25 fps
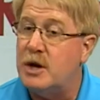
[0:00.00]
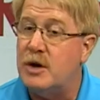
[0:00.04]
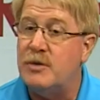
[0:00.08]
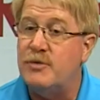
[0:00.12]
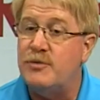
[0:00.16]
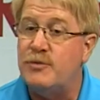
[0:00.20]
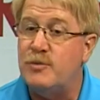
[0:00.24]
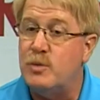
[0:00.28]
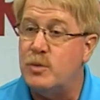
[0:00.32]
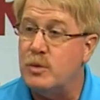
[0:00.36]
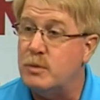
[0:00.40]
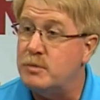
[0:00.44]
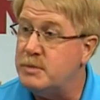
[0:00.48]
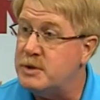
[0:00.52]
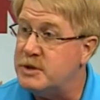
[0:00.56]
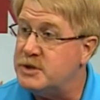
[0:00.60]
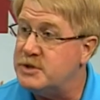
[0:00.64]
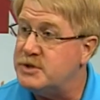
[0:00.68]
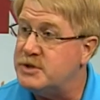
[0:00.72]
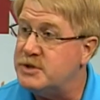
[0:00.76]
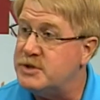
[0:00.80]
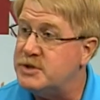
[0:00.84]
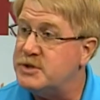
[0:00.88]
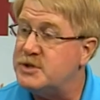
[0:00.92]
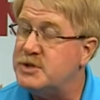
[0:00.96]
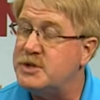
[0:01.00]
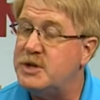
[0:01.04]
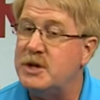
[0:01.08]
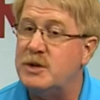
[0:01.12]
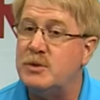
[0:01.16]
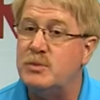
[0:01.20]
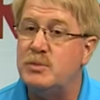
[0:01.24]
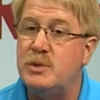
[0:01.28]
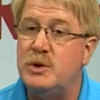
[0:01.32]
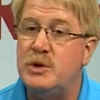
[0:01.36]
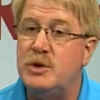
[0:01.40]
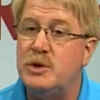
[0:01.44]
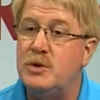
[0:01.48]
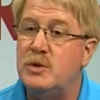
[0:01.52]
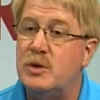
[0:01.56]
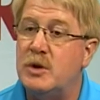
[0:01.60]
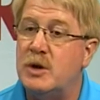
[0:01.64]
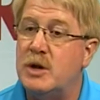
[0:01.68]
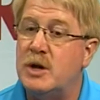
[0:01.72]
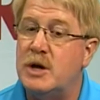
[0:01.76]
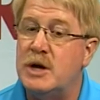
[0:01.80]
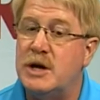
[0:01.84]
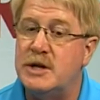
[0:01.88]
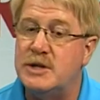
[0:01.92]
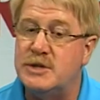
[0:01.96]
for business, and we
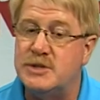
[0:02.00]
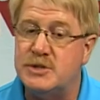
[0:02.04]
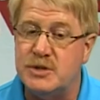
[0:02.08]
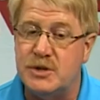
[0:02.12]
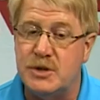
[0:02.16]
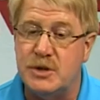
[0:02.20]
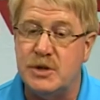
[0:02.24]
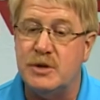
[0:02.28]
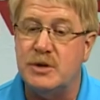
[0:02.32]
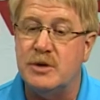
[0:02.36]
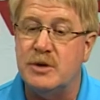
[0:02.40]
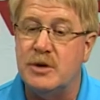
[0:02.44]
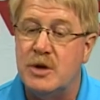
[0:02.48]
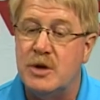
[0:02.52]
utilize a